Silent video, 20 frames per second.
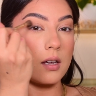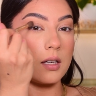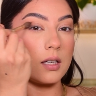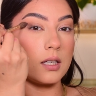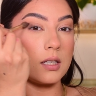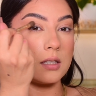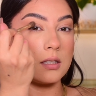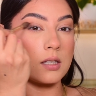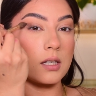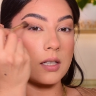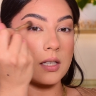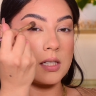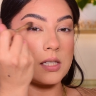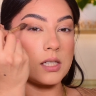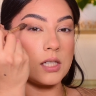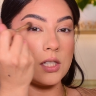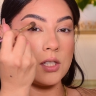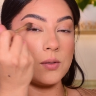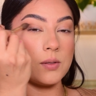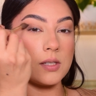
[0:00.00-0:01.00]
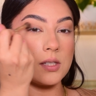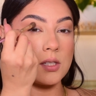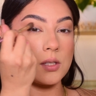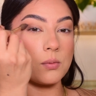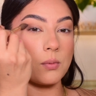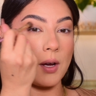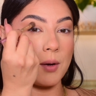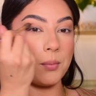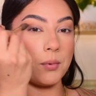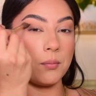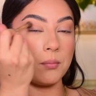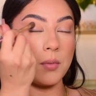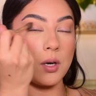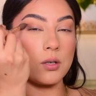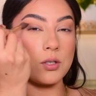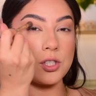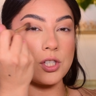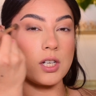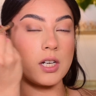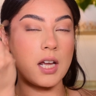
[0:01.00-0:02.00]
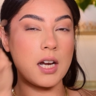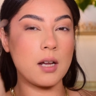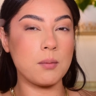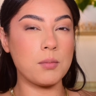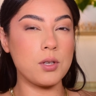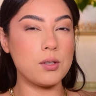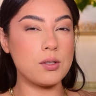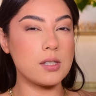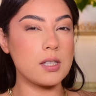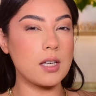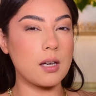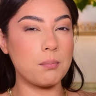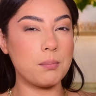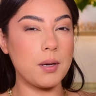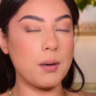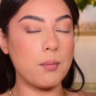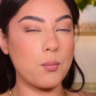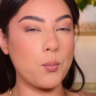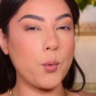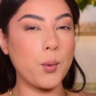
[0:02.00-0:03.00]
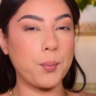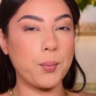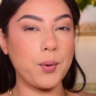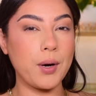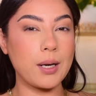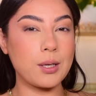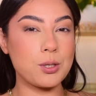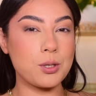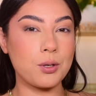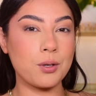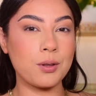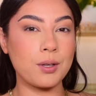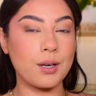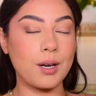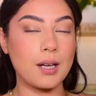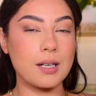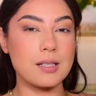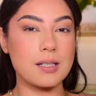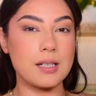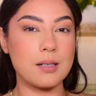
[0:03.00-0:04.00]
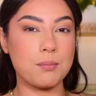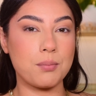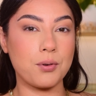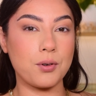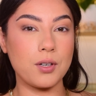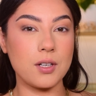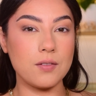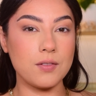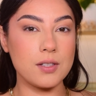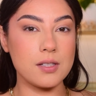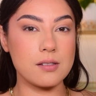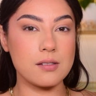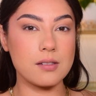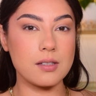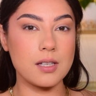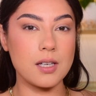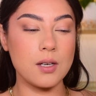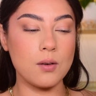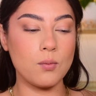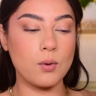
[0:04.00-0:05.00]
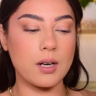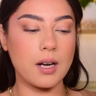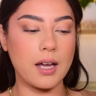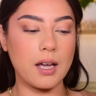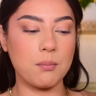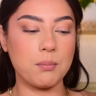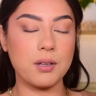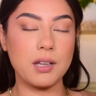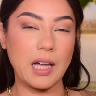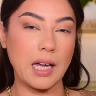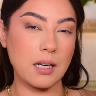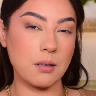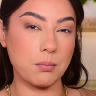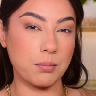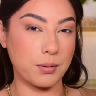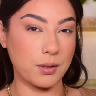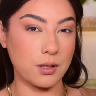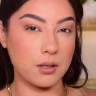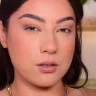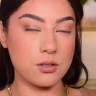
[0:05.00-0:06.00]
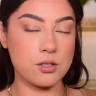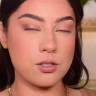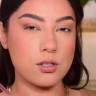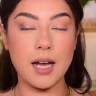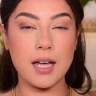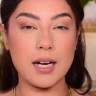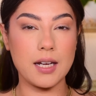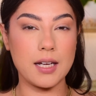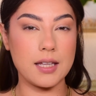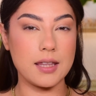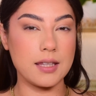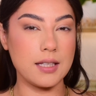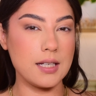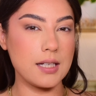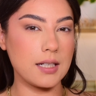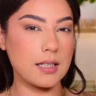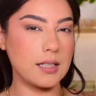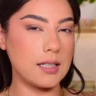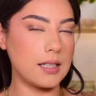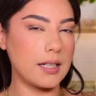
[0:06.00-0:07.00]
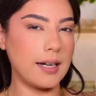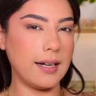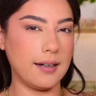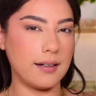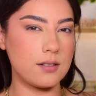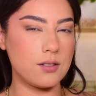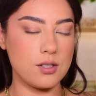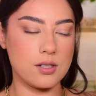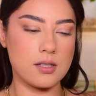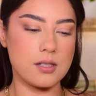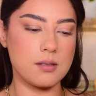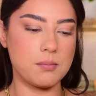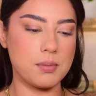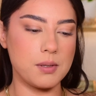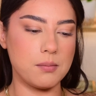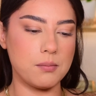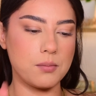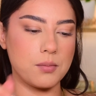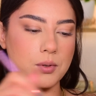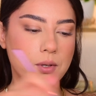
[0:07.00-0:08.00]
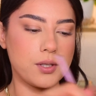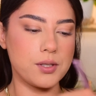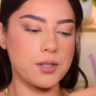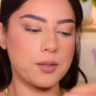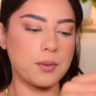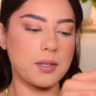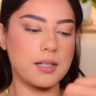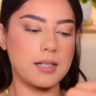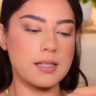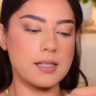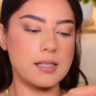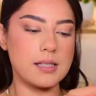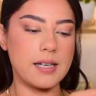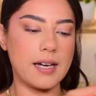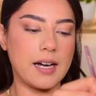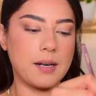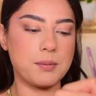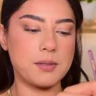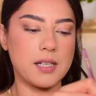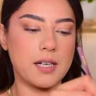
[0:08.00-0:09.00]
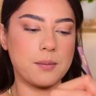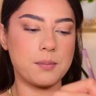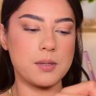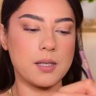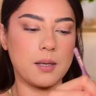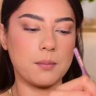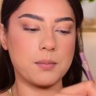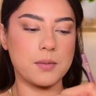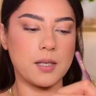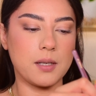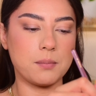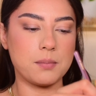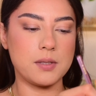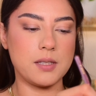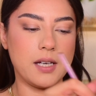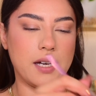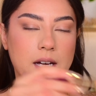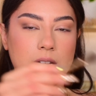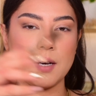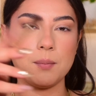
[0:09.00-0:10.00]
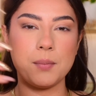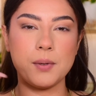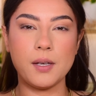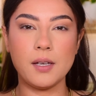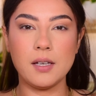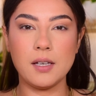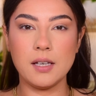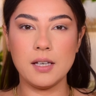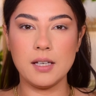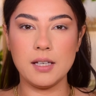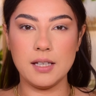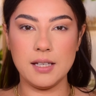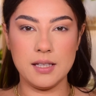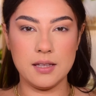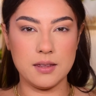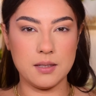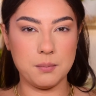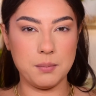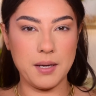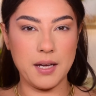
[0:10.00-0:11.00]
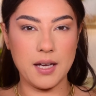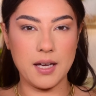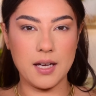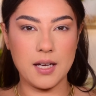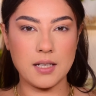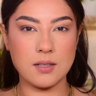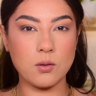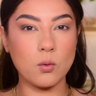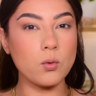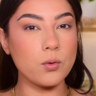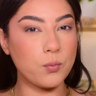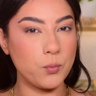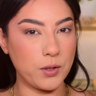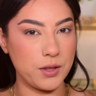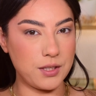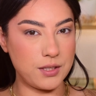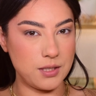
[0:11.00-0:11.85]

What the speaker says: in a continuous swiper motion, and I'm using a bit more pressure than I did previously when I applied Birch, and I think I need to add just a bit more, so I'm going to tap, tap, tap, tap, tap in the pan with the